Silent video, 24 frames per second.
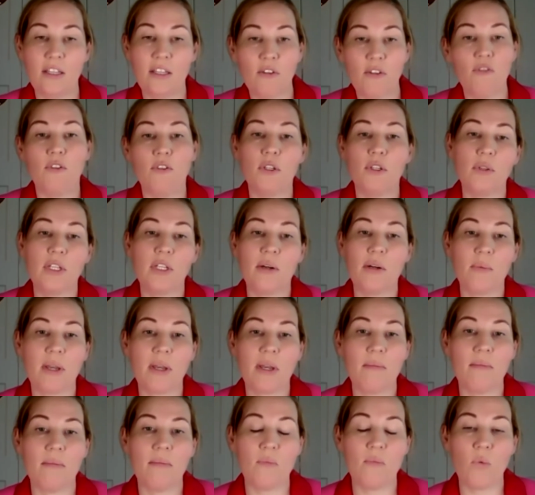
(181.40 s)
field that
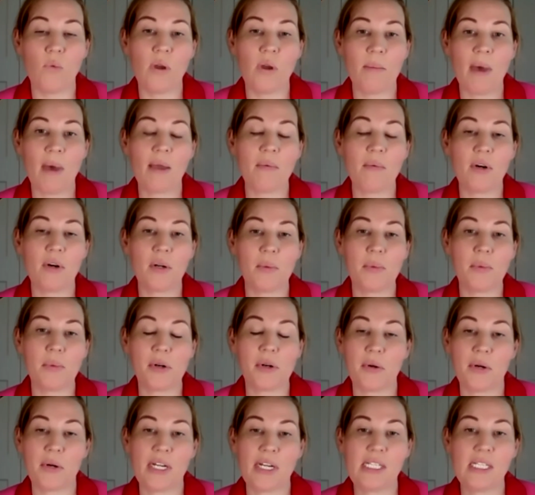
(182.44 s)
we may want to
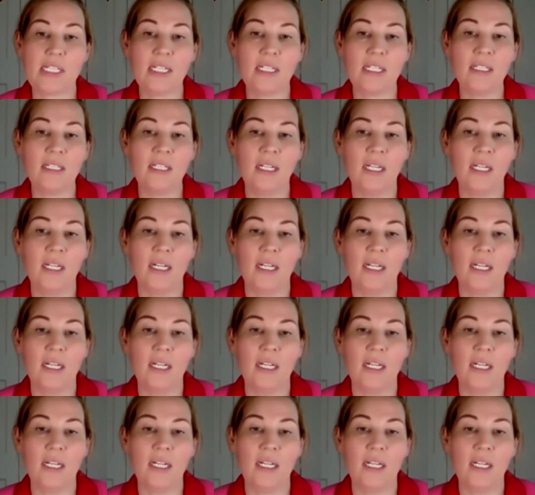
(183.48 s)
progress in.